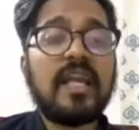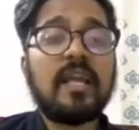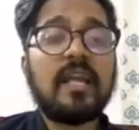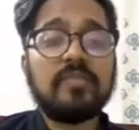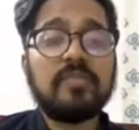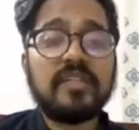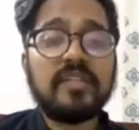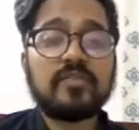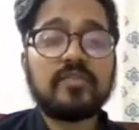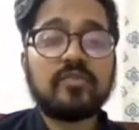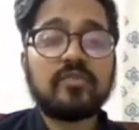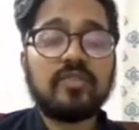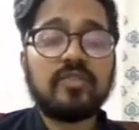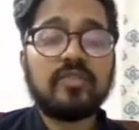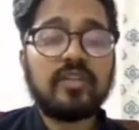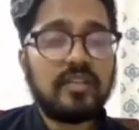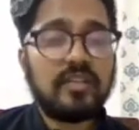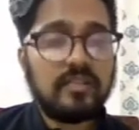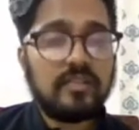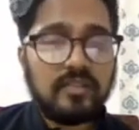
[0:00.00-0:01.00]
Please do
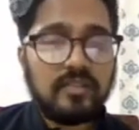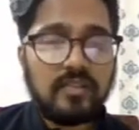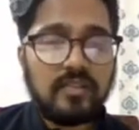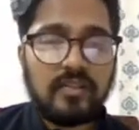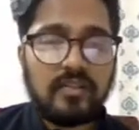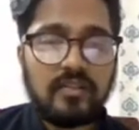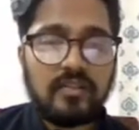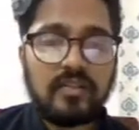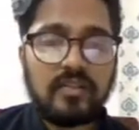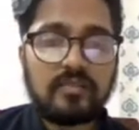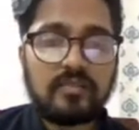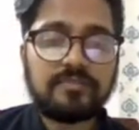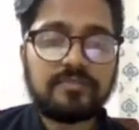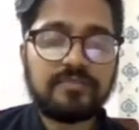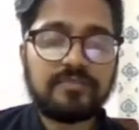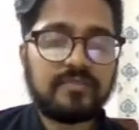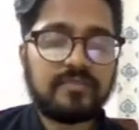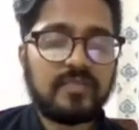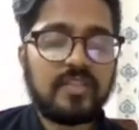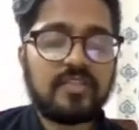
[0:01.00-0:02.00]

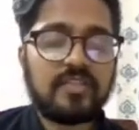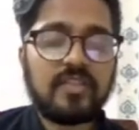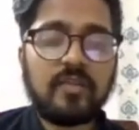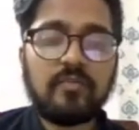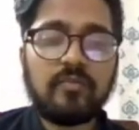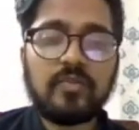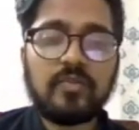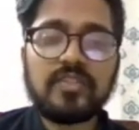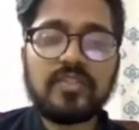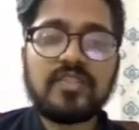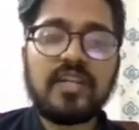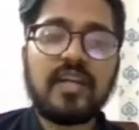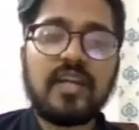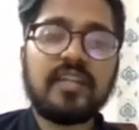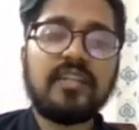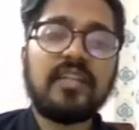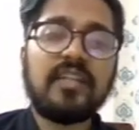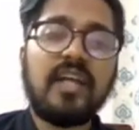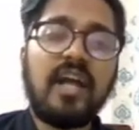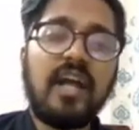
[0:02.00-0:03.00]
the sub for the channel
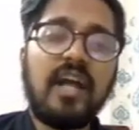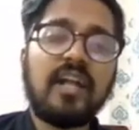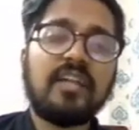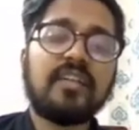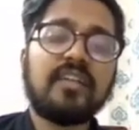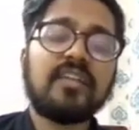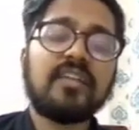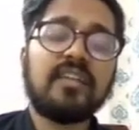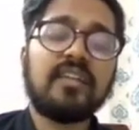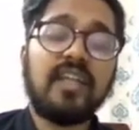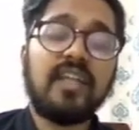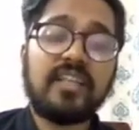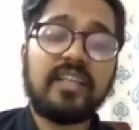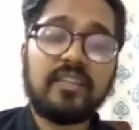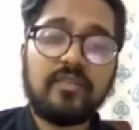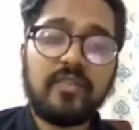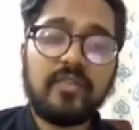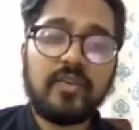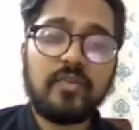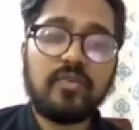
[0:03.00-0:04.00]
and like the
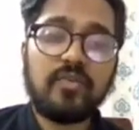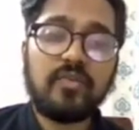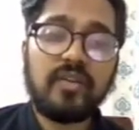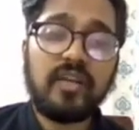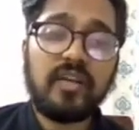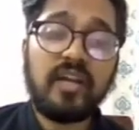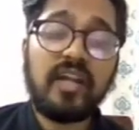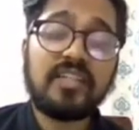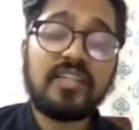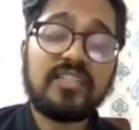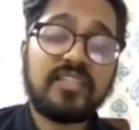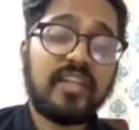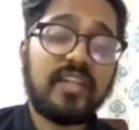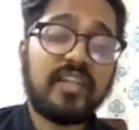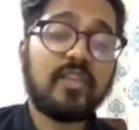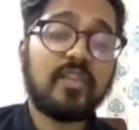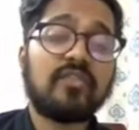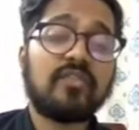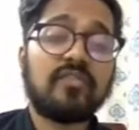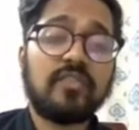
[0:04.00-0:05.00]
video and share
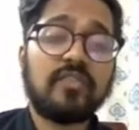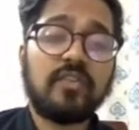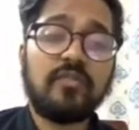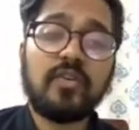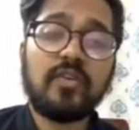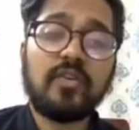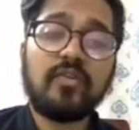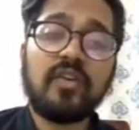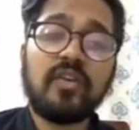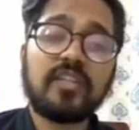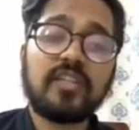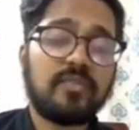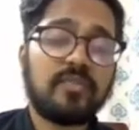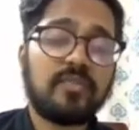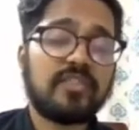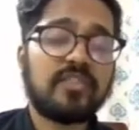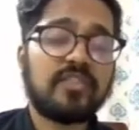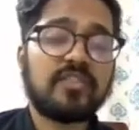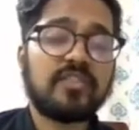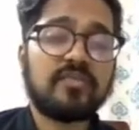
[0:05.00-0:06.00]
the video as much
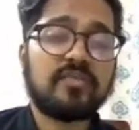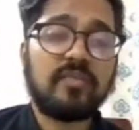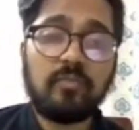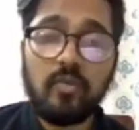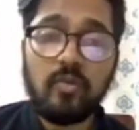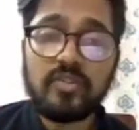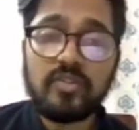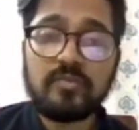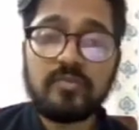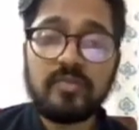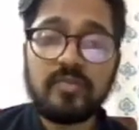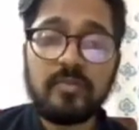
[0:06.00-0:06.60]
as possible,